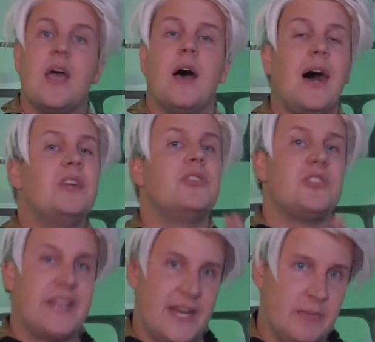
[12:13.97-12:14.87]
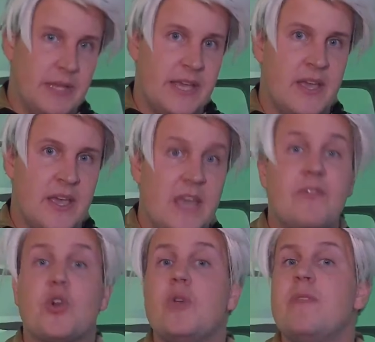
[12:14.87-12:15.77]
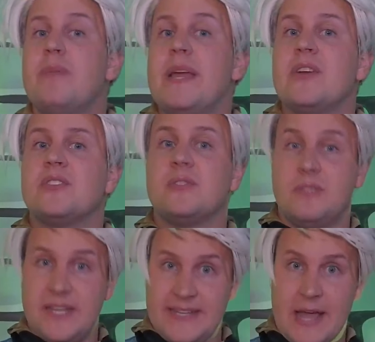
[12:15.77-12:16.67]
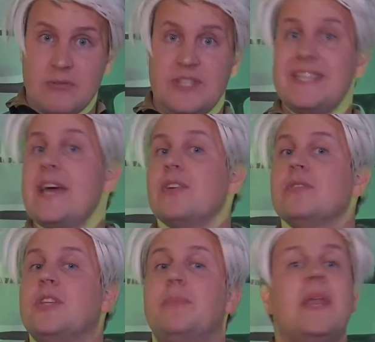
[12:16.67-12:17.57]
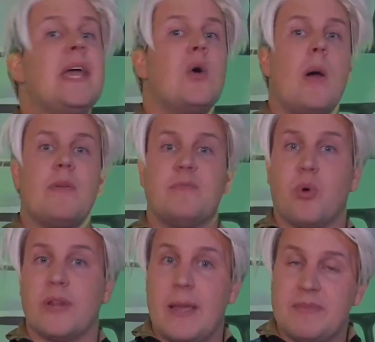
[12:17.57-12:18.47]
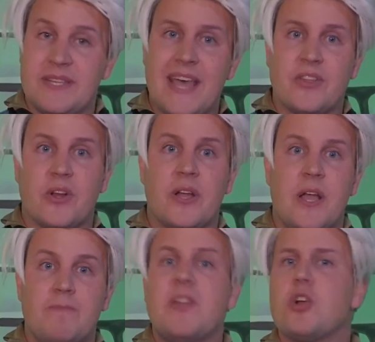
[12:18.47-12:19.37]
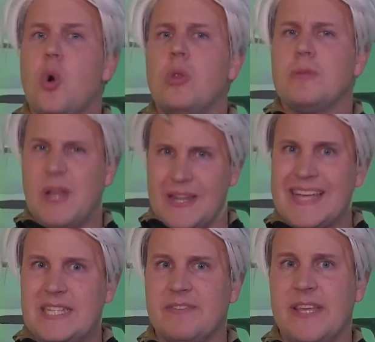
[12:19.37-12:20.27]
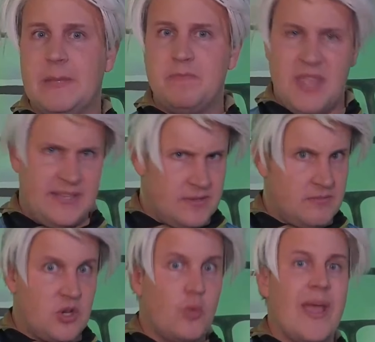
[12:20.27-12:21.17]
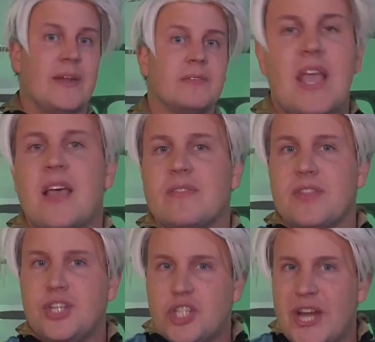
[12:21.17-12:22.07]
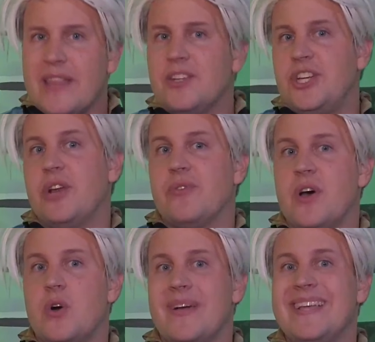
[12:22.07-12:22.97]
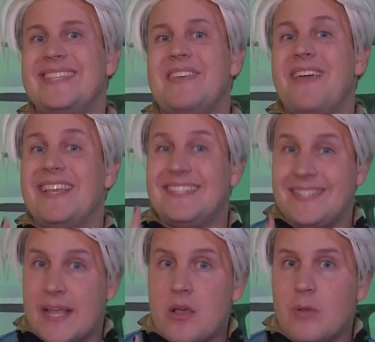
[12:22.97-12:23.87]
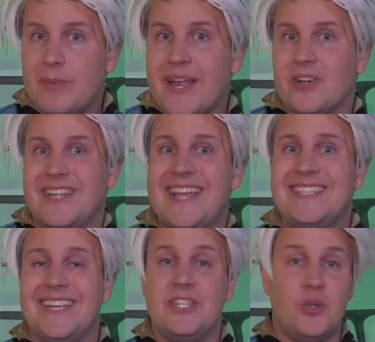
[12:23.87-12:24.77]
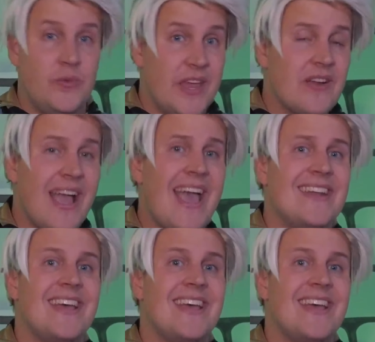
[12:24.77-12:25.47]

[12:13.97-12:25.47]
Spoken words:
Understandably, if a group of players sit down together to play a cooperative board game together, their goal collectively is to win. The challenge here, though, is if a single player takes it into their head